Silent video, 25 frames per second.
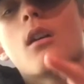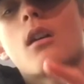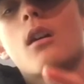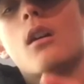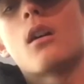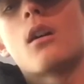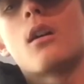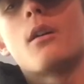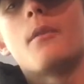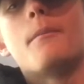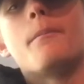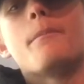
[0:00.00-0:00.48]

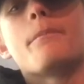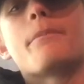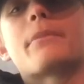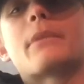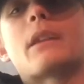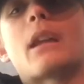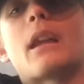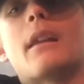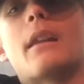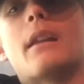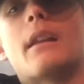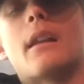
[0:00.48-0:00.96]
and
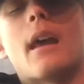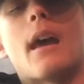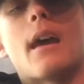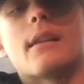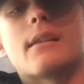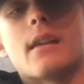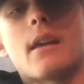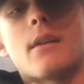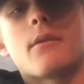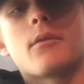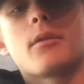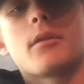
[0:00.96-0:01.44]
then it
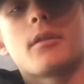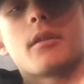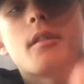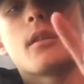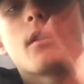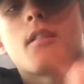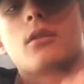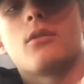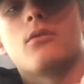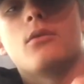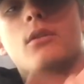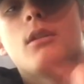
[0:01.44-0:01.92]
has everything
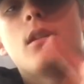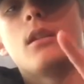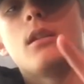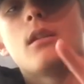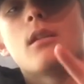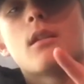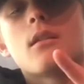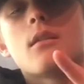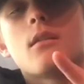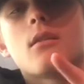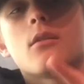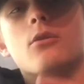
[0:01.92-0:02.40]
that you
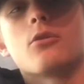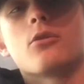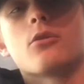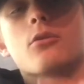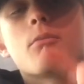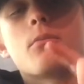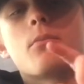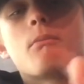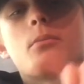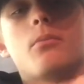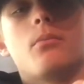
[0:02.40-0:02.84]
need, and then just